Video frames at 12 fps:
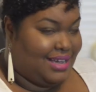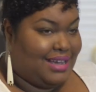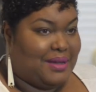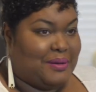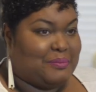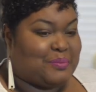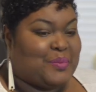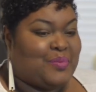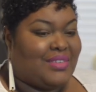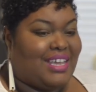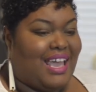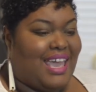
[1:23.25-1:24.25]

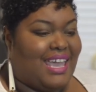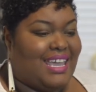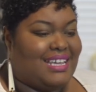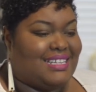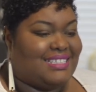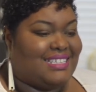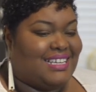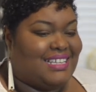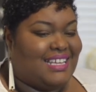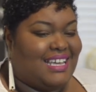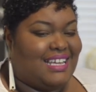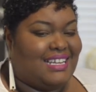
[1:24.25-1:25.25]
And
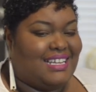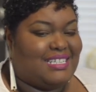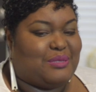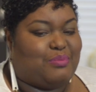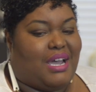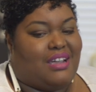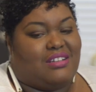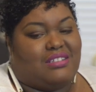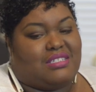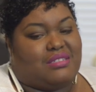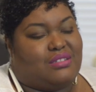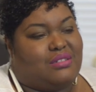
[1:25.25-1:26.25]
it
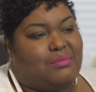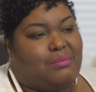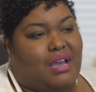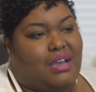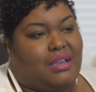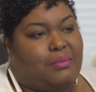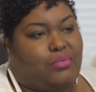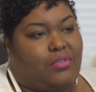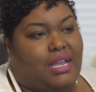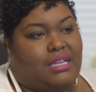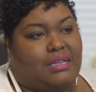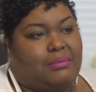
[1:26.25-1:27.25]
inspires my
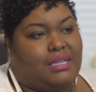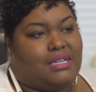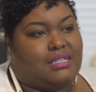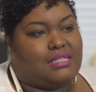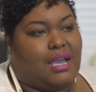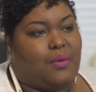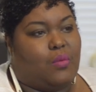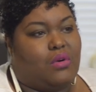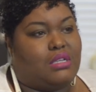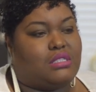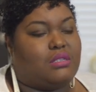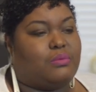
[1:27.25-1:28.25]
branding because I
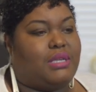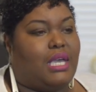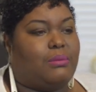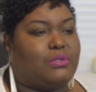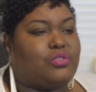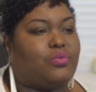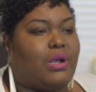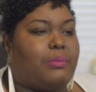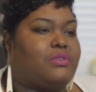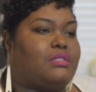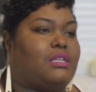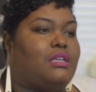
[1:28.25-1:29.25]
want to be able to
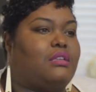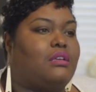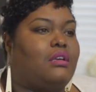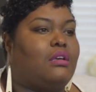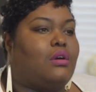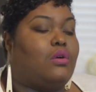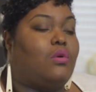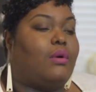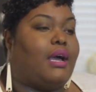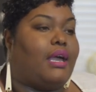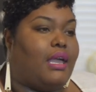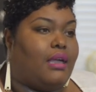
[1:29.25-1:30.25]
represent who
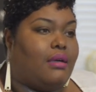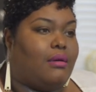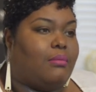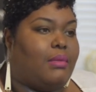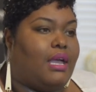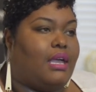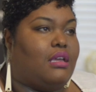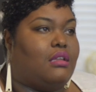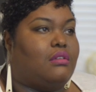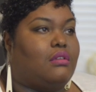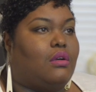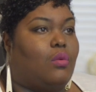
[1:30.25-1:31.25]
I am
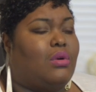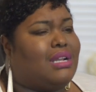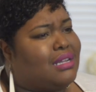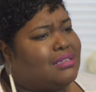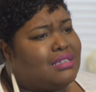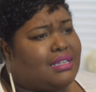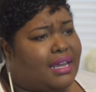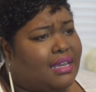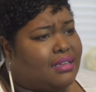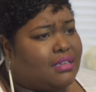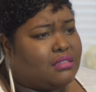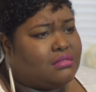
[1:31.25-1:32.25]
and what I look
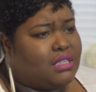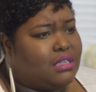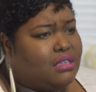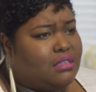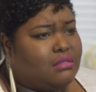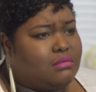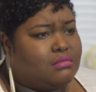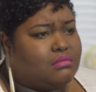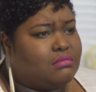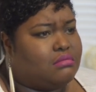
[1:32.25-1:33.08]
like in